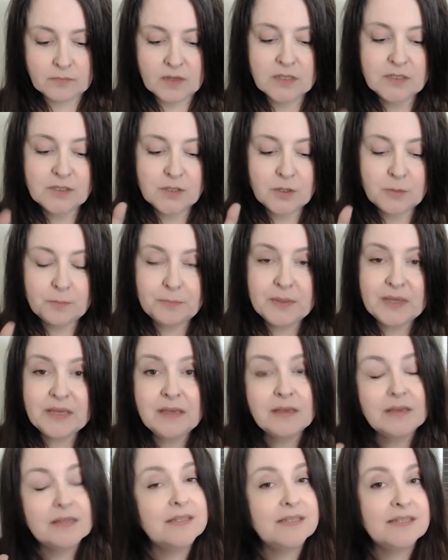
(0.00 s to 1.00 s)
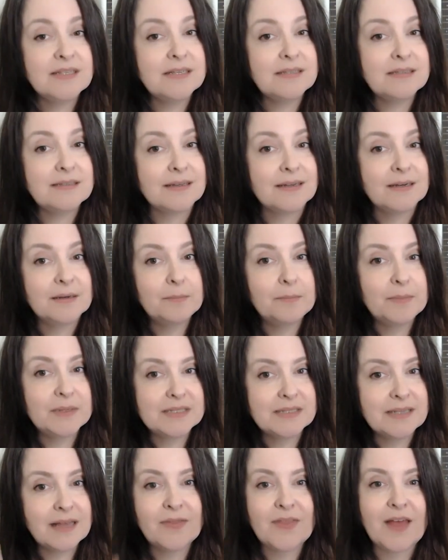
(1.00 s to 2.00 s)
So be consistent, but
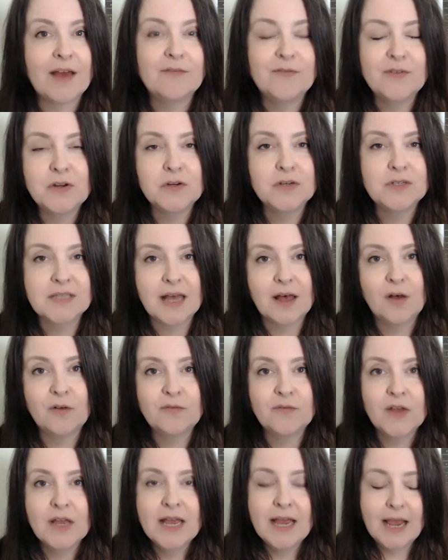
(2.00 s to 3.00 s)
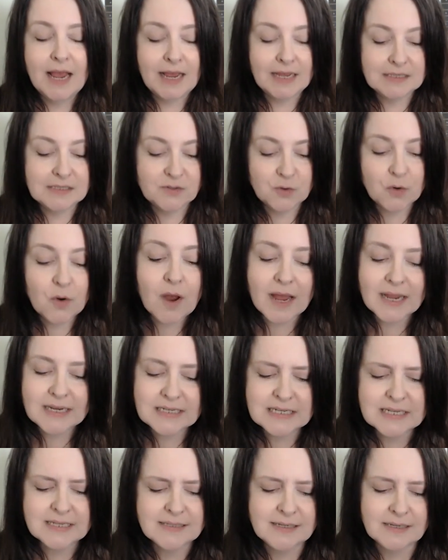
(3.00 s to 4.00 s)
set that for yourself and try
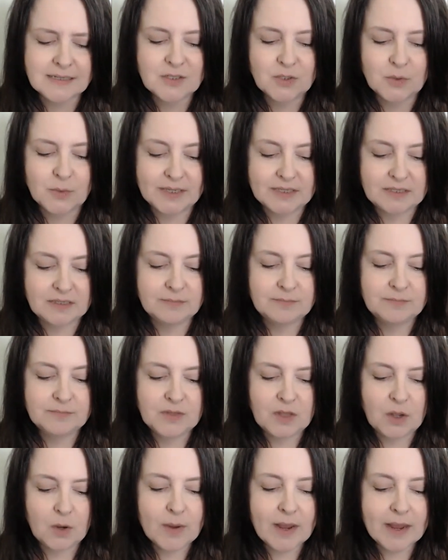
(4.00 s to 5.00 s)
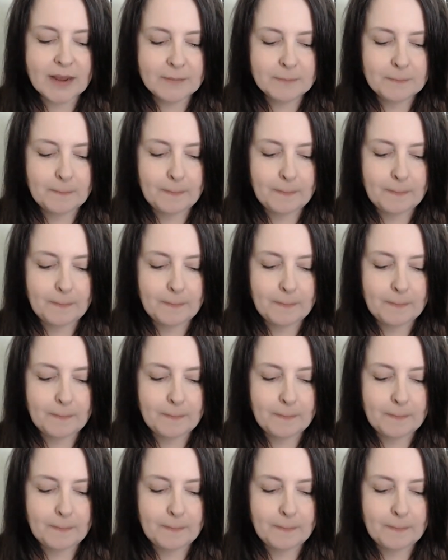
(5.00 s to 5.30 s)
to stick to it. Okay.